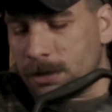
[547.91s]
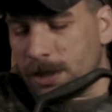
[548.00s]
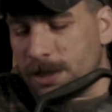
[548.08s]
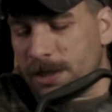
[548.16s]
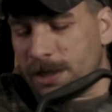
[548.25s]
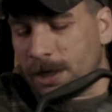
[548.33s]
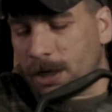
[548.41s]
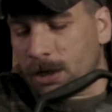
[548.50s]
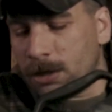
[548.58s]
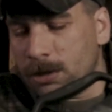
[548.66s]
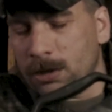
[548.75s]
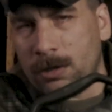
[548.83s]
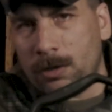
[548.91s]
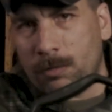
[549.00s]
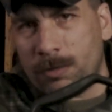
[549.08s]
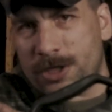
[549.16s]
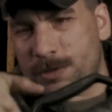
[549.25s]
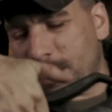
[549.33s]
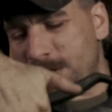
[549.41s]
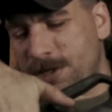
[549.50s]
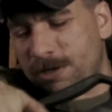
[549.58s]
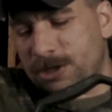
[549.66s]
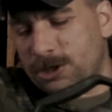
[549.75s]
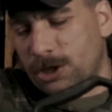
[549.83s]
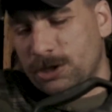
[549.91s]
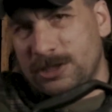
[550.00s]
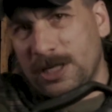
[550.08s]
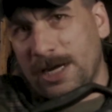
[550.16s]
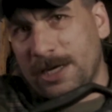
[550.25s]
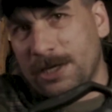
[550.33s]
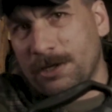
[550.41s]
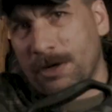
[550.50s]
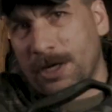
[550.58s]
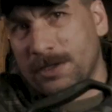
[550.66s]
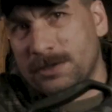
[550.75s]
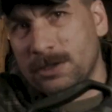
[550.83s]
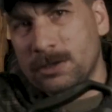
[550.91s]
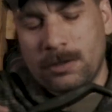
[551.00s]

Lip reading: into here, which basically turns 90 degrees